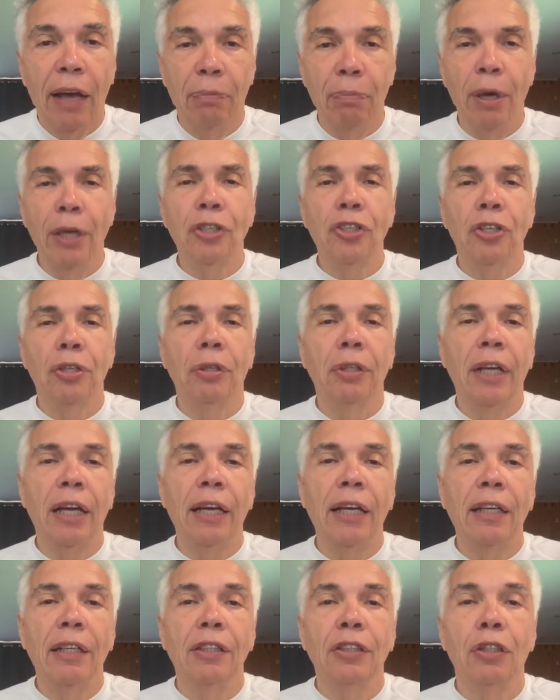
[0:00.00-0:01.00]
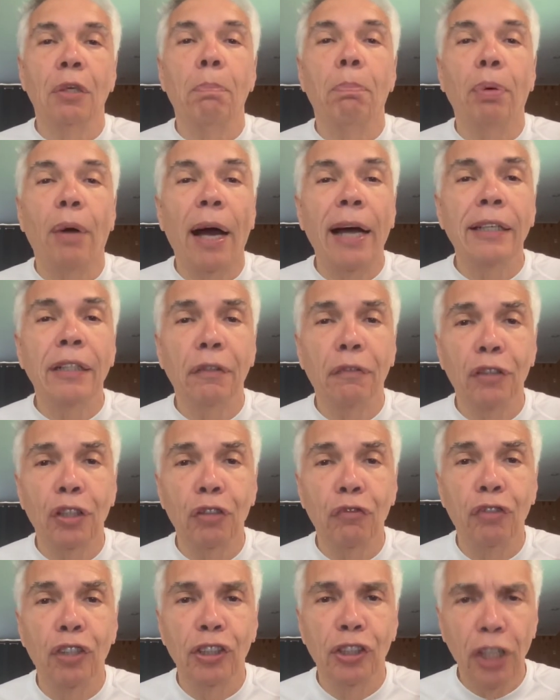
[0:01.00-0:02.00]
much to the surprise of
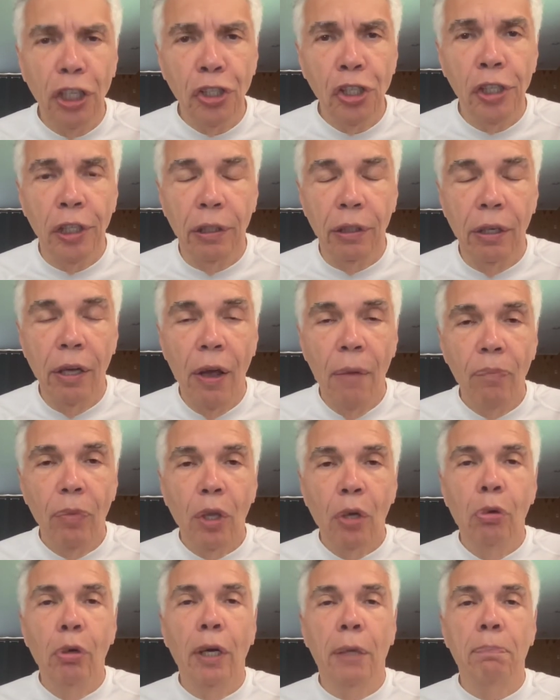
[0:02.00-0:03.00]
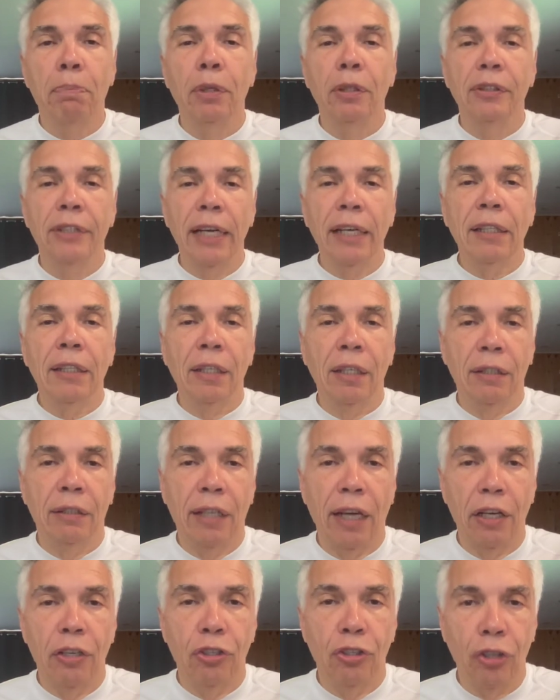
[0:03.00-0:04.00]
his physician, who had predicted
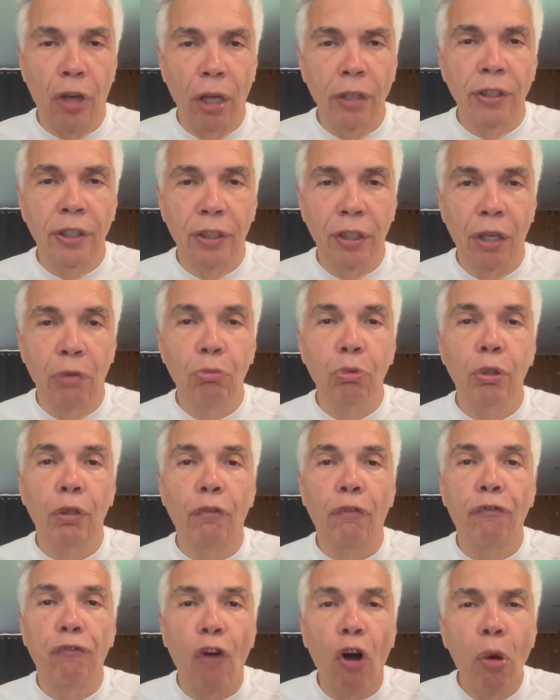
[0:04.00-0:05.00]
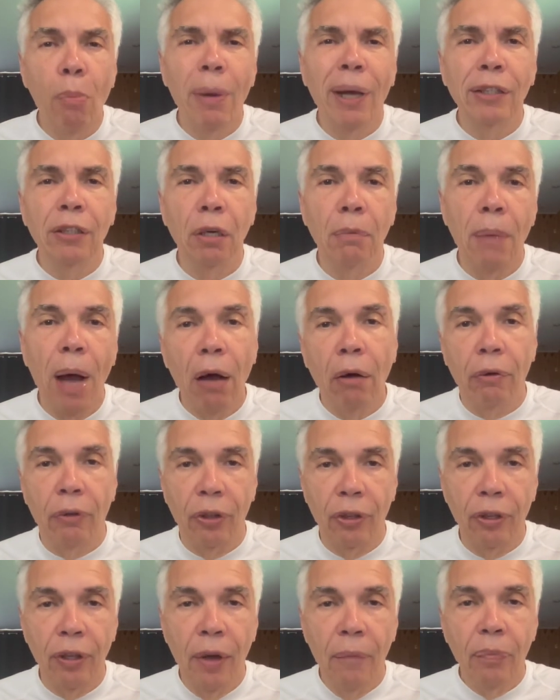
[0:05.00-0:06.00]
that Johnson would foam at the
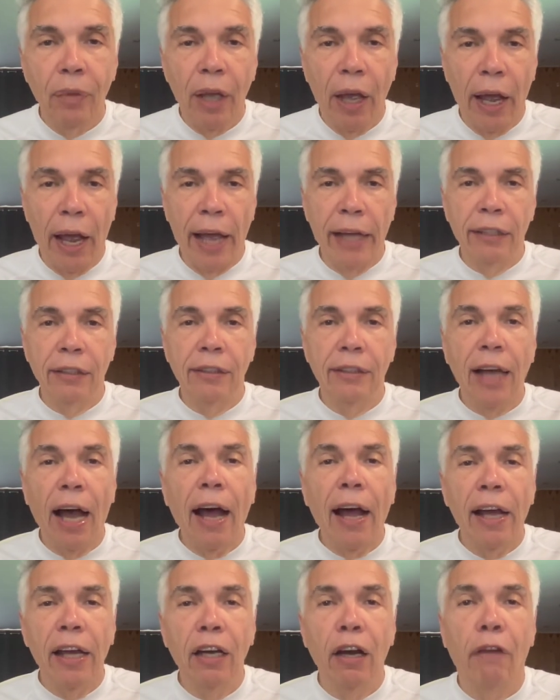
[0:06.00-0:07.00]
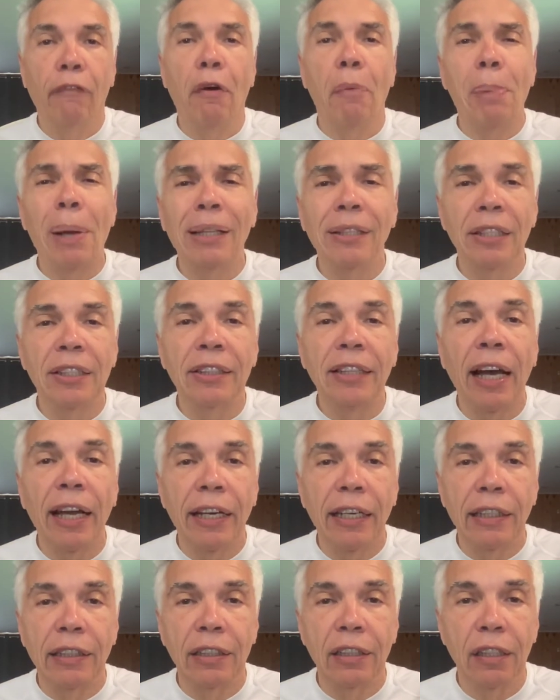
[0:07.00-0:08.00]
mouth and die of
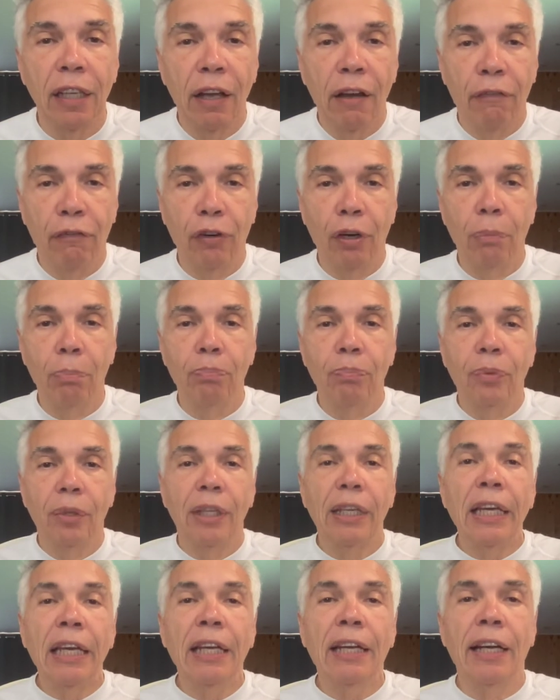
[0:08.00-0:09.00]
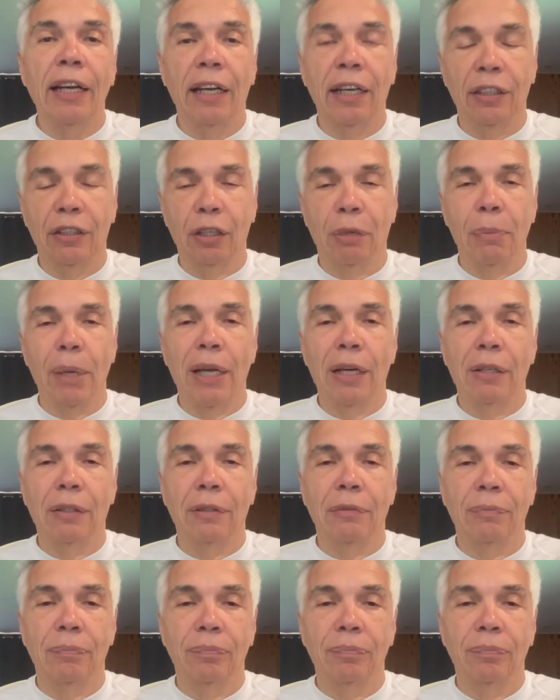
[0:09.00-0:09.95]
appendicitis from eating a tomato.